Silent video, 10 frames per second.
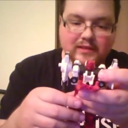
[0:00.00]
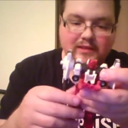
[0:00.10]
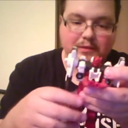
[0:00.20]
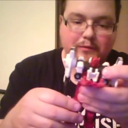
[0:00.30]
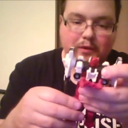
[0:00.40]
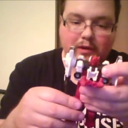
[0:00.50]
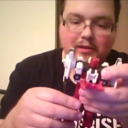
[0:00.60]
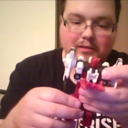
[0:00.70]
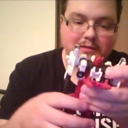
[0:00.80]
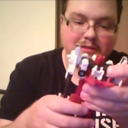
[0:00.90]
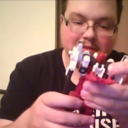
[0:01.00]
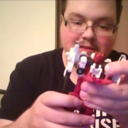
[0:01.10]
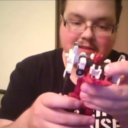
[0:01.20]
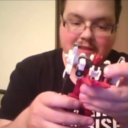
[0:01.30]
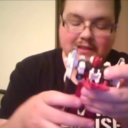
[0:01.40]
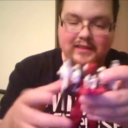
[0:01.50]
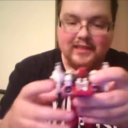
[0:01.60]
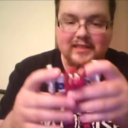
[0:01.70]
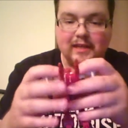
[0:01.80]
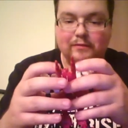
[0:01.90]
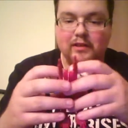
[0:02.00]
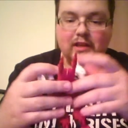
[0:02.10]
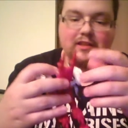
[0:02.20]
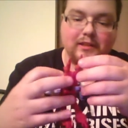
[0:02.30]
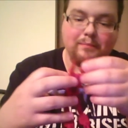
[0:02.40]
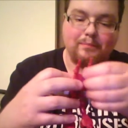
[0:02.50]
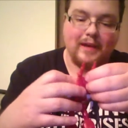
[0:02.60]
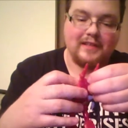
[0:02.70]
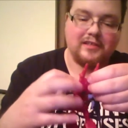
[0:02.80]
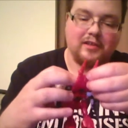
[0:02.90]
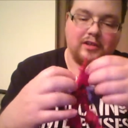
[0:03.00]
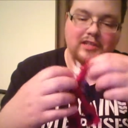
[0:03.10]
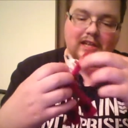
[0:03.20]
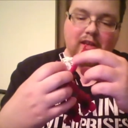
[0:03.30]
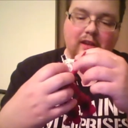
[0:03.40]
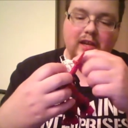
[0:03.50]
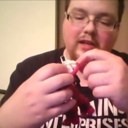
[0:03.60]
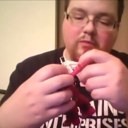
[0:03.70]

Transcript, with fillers: overall, he's definitely not the best articulated